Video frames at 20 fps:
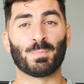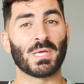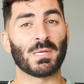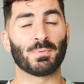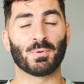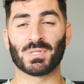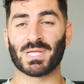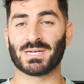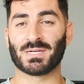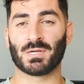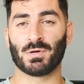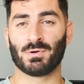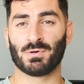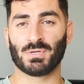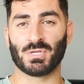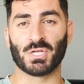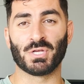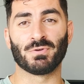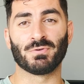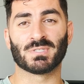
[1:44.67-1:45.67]
people that
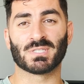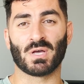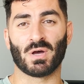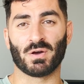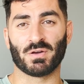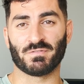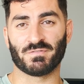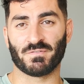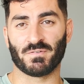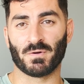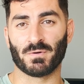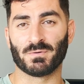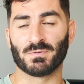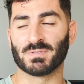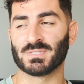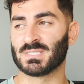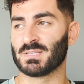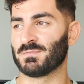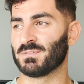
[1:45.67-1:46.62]
don't use iPhones,